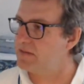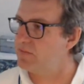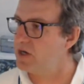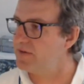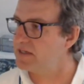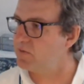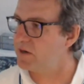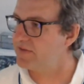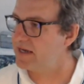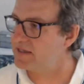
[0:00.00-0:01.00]
because in
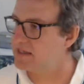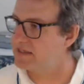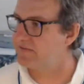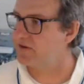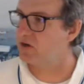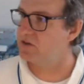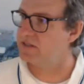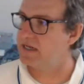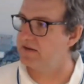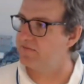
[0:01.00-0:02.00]
Mobius, one of the lessons
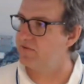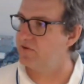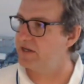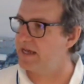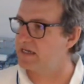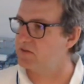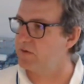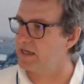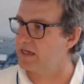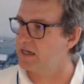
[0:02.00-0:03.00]
are for content for
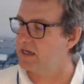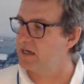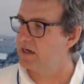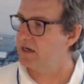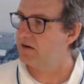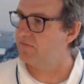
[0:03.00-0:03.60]
the next week